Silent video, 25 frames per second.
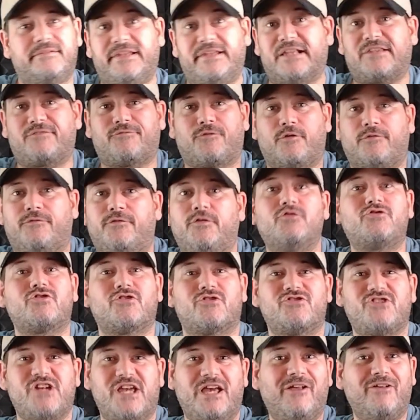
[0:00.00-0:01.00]
That's for
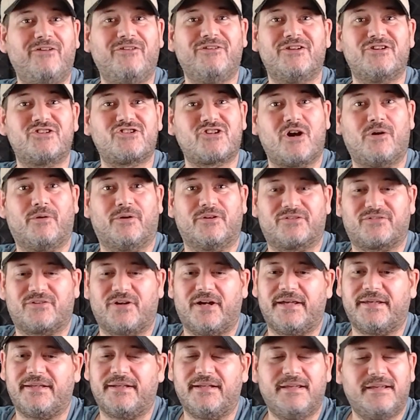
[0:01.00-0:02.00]
future Jalen to show us,
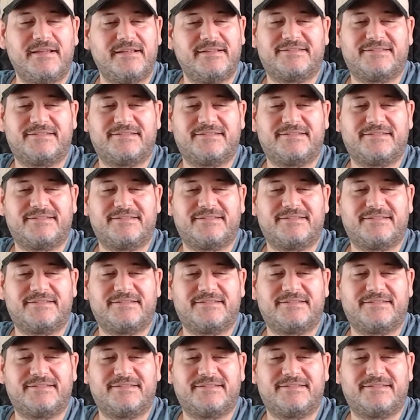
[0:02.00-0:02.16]
right?